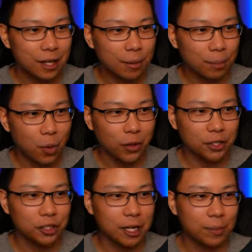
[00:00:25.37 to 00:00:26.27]
Boring
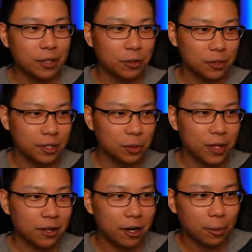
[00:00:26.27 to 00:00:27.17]
champion, useless
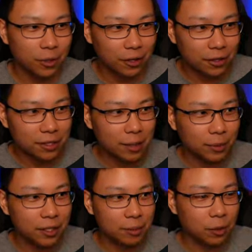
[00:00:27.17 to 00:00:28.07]
without Arbiter on the team
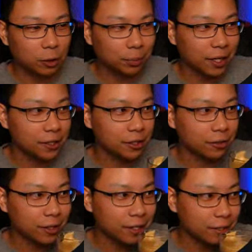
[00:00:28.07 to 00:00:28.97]
unless multipliers are
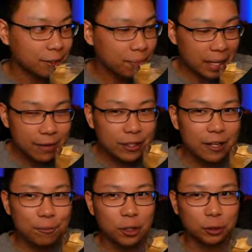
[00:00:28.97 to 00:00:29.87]
crazy. Even
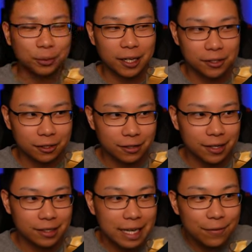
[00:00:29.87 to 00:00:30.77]
if multipliers are
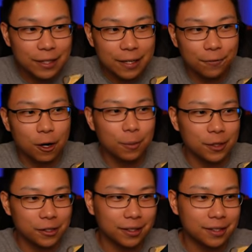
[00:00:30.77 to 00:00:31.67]
crazy. Even if
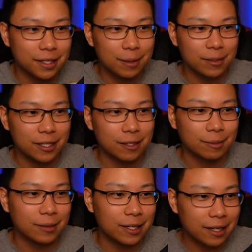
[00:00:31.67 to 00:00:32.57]
Arbiter's on the same
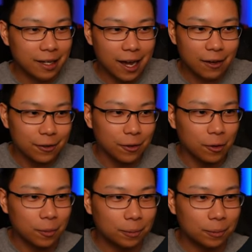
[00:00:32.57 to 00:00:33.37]
team. I don't know.